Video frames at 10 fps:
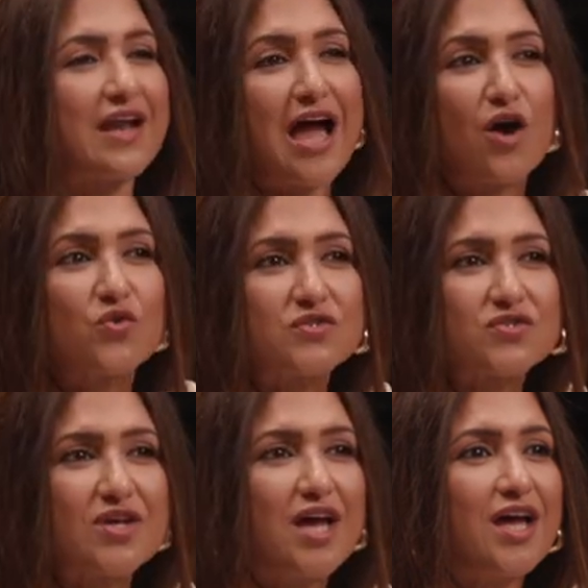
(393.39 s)
And how
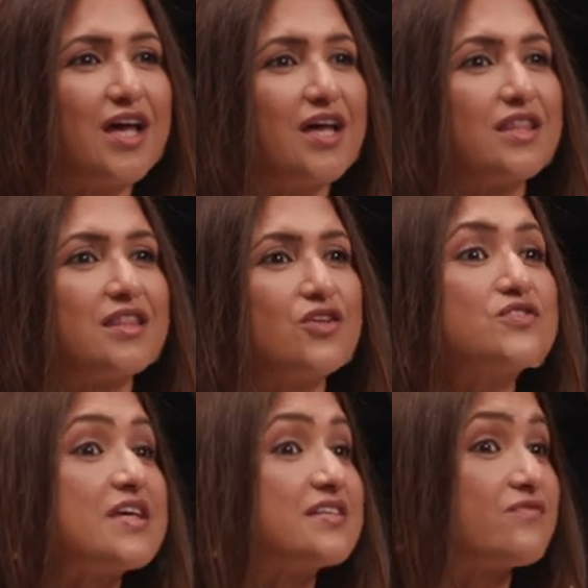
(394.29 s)
is... you
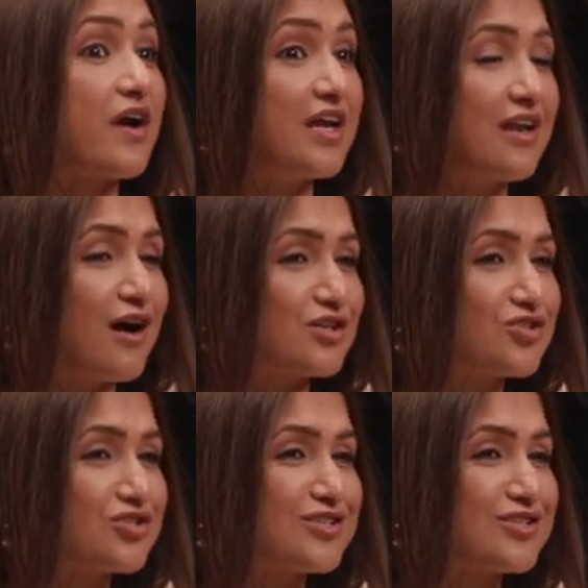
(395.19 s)
say it's very lush.